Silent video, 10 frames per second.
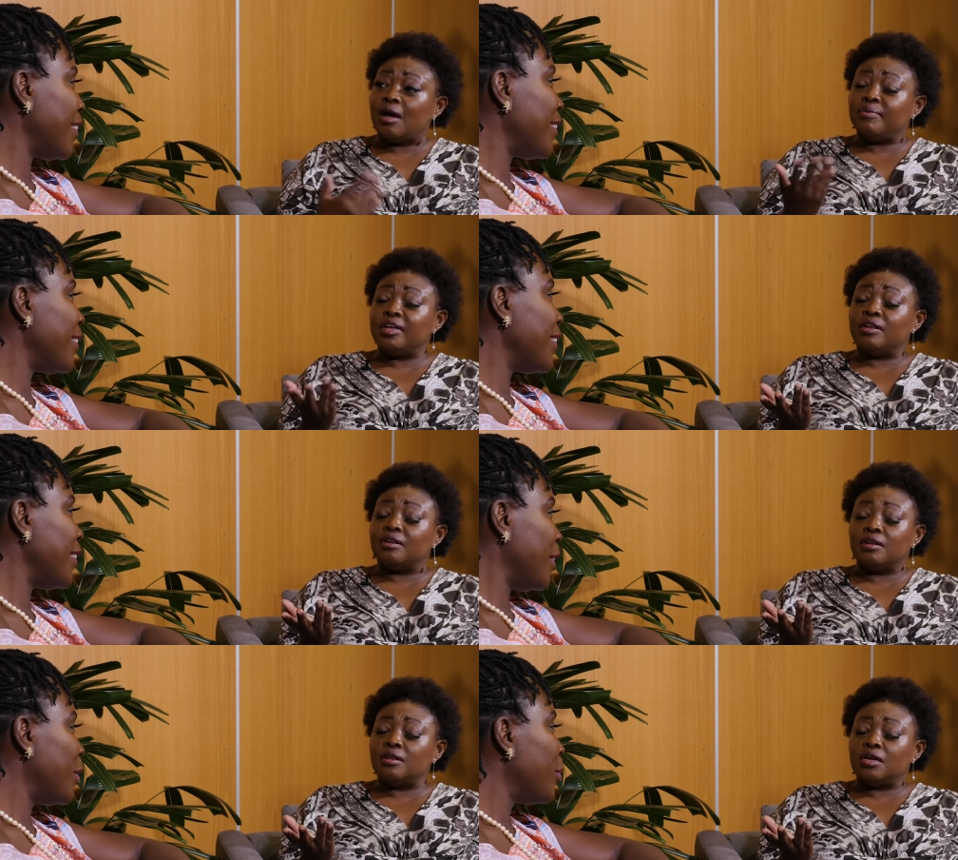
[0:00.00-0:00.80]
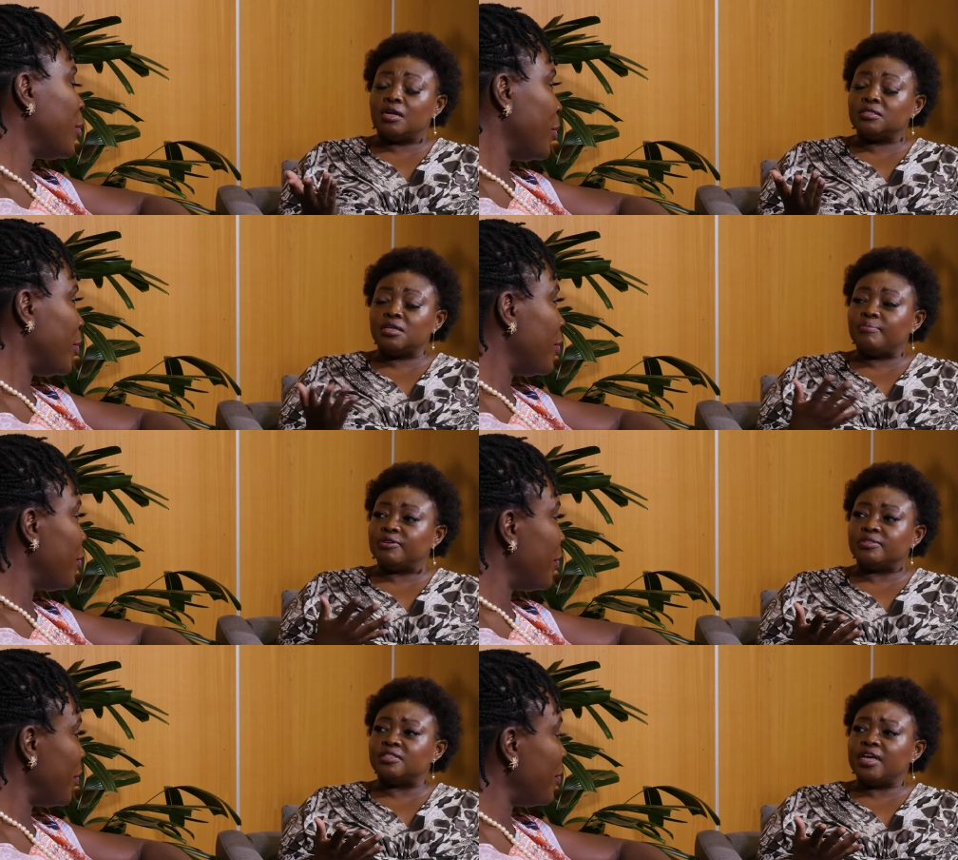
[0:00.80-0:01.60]
Speaker 1: I mean, the last time I
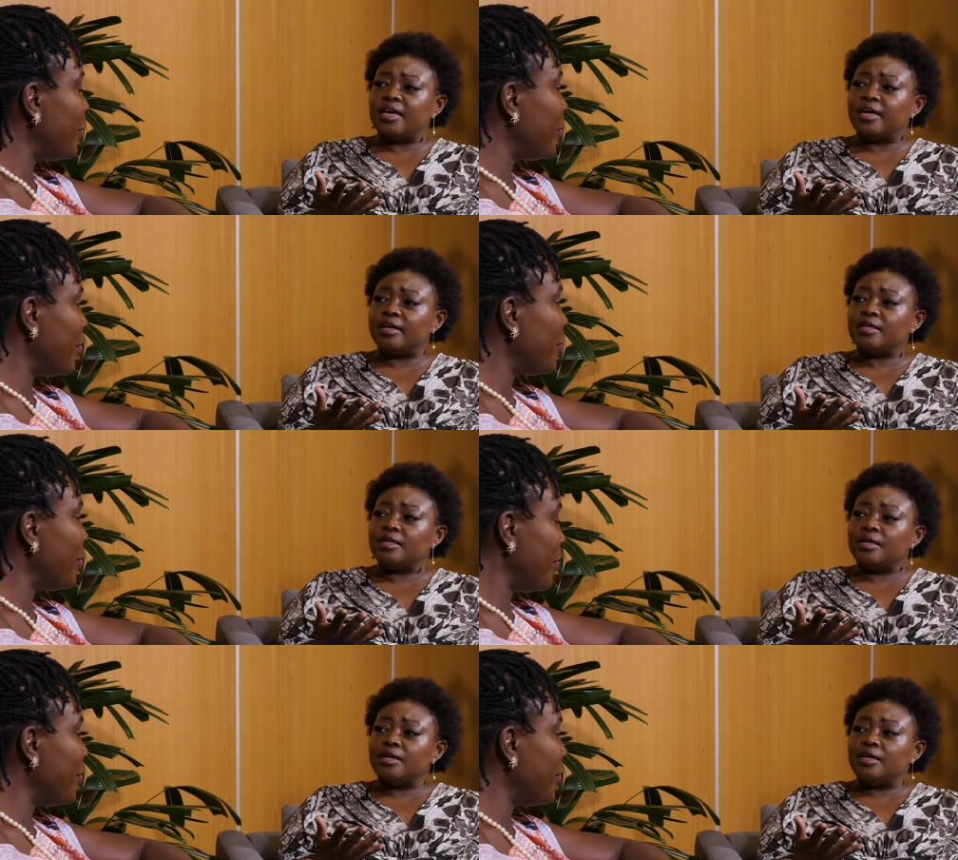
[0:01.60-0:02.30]
was there, mm.